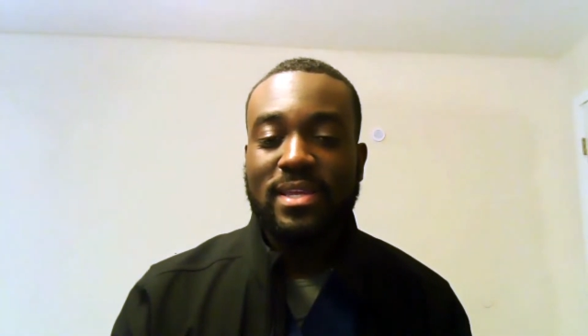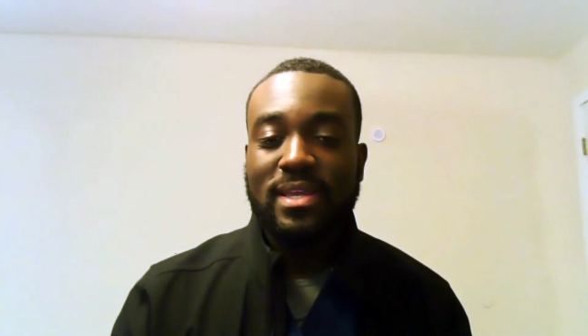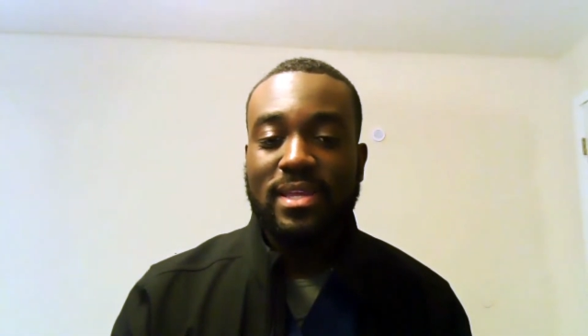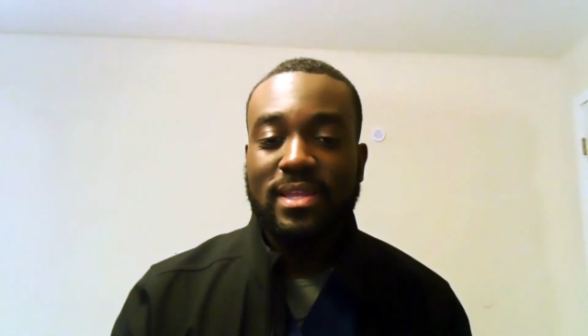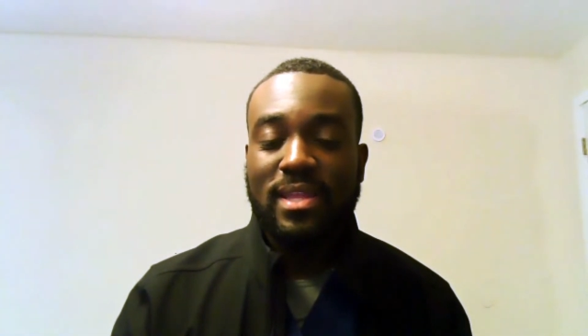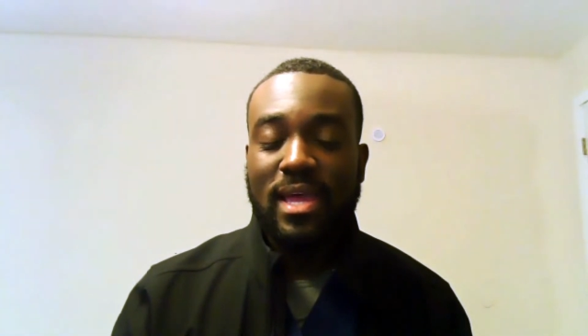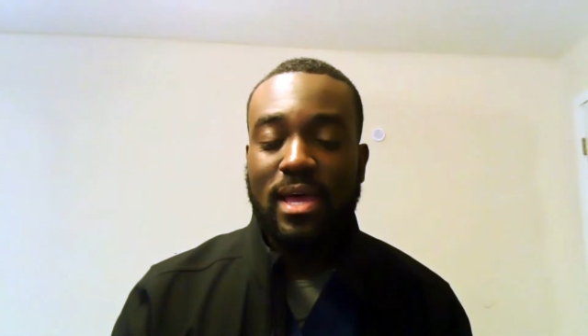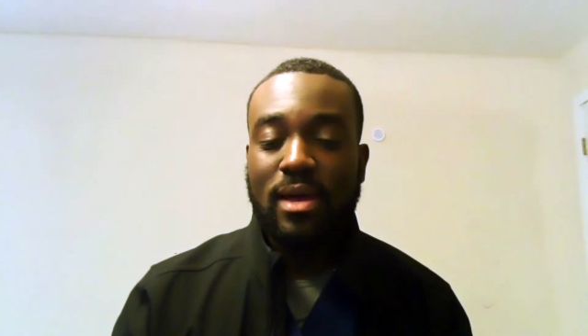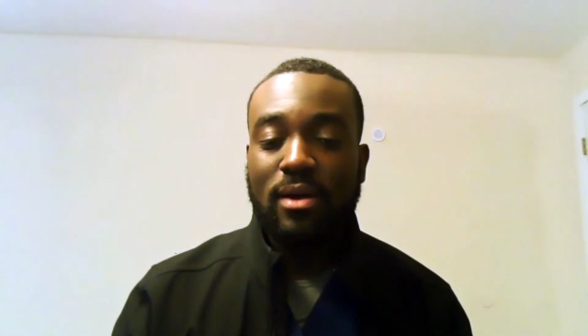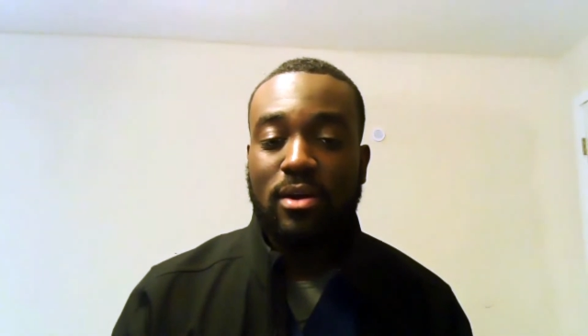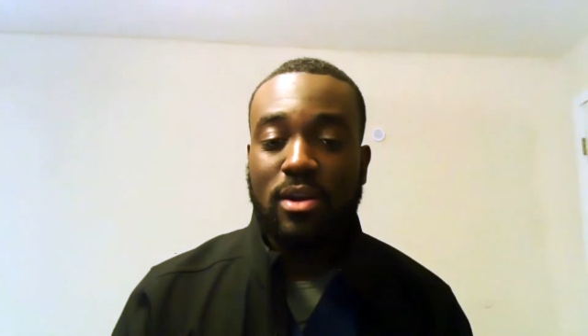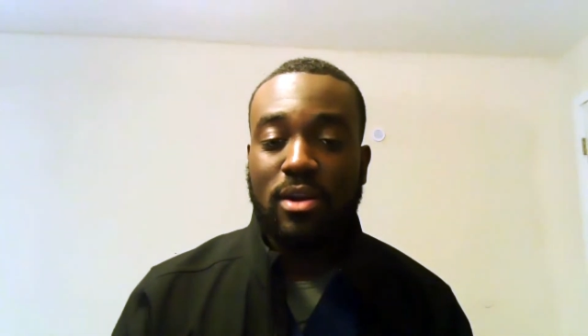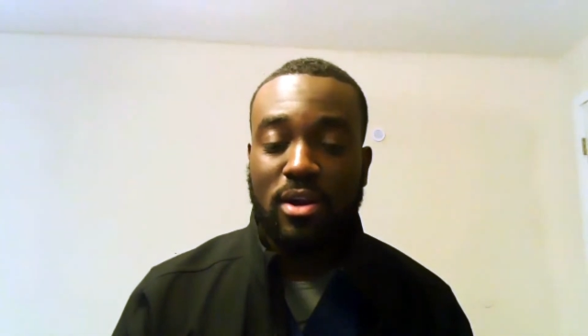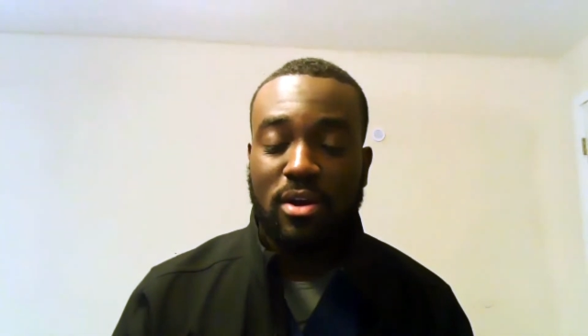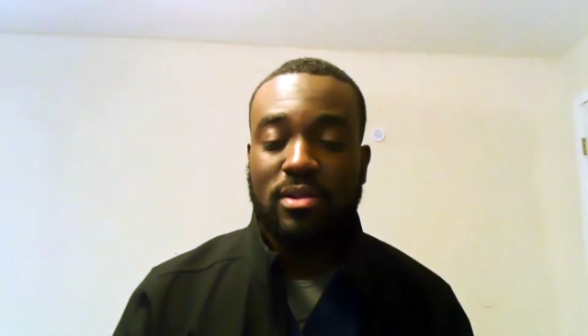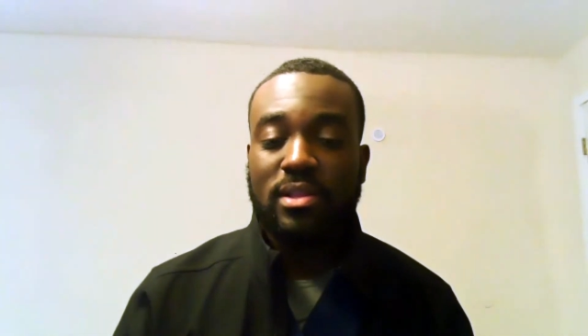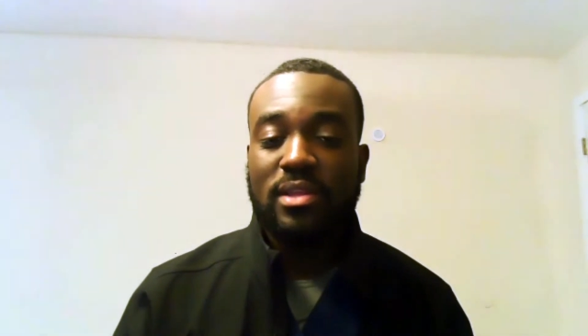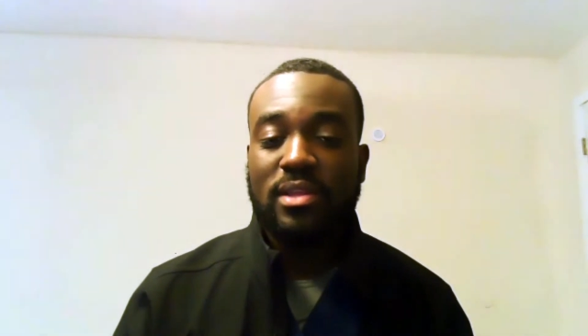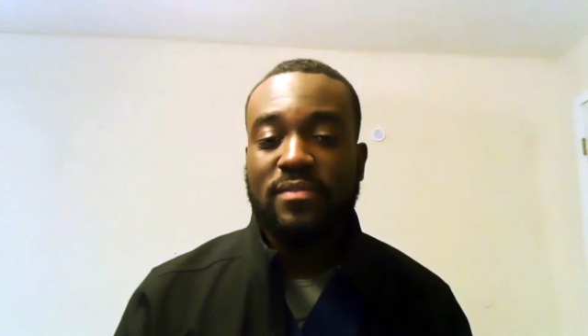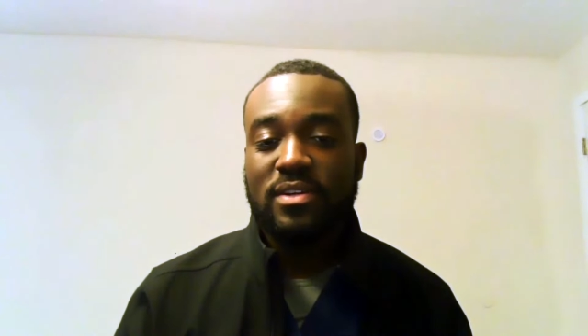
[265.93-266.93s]
in now,
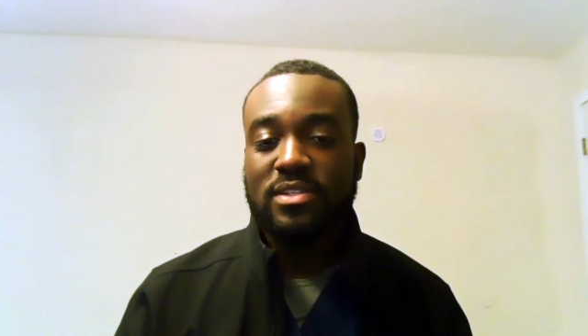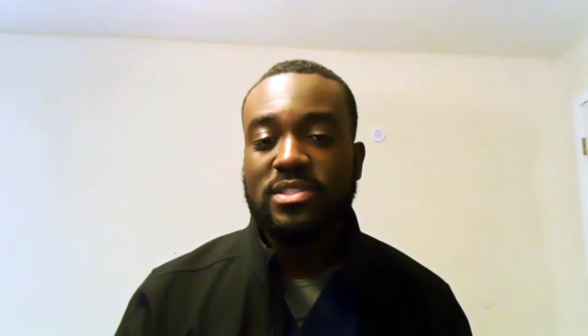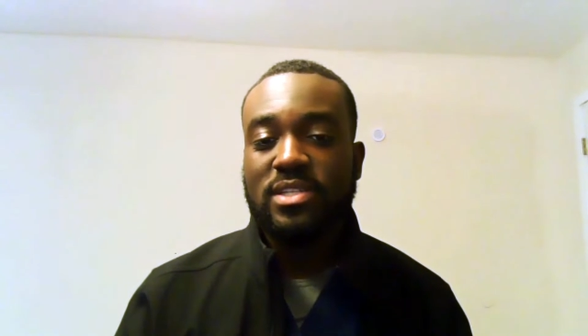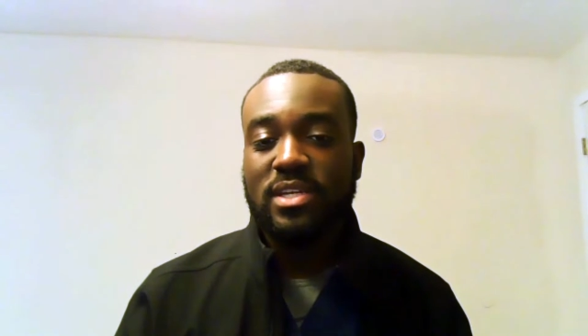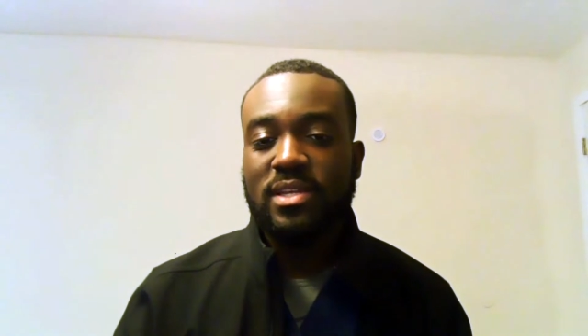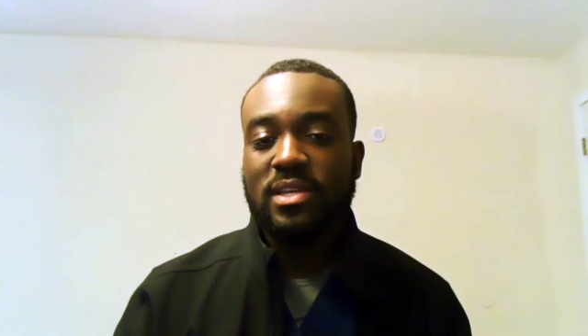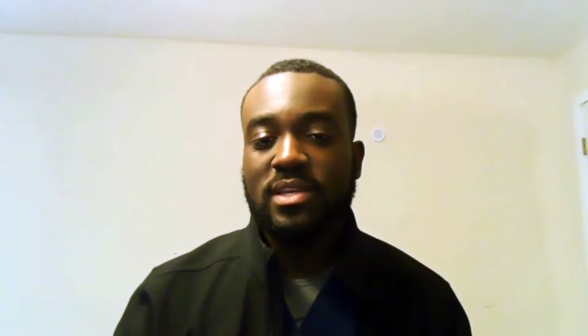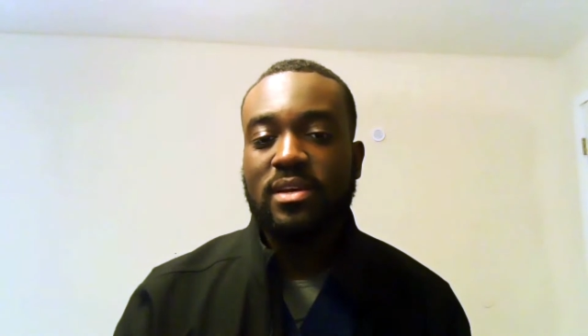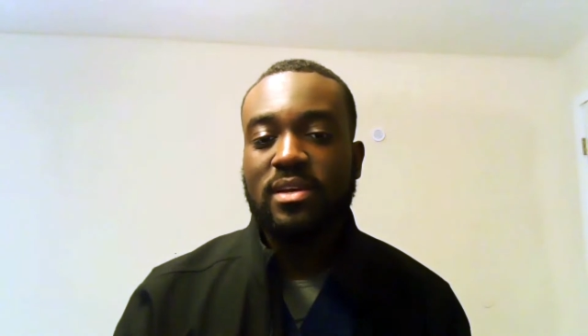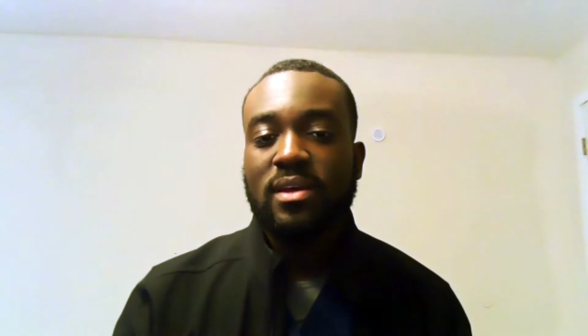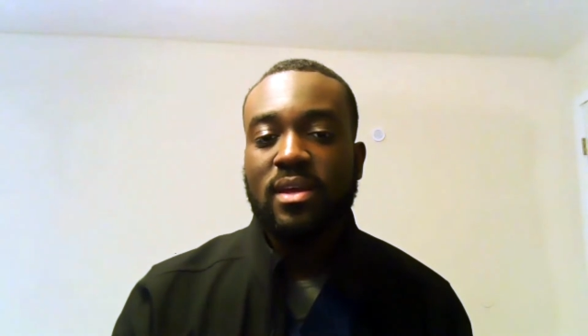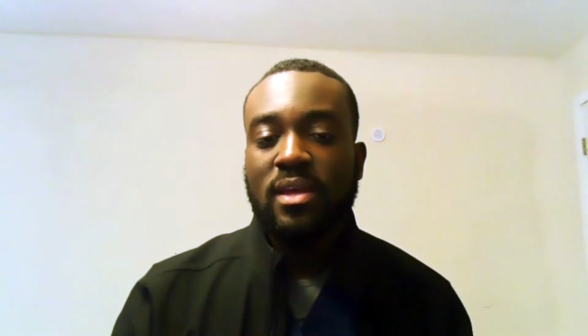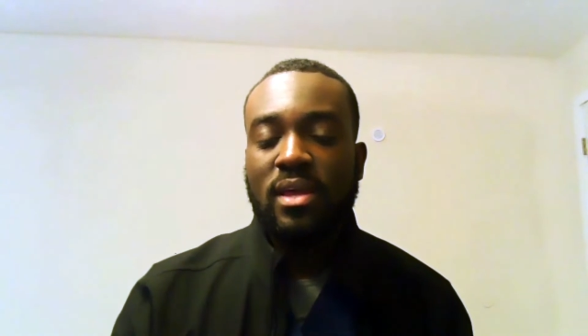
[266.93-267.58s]
currently Virginia,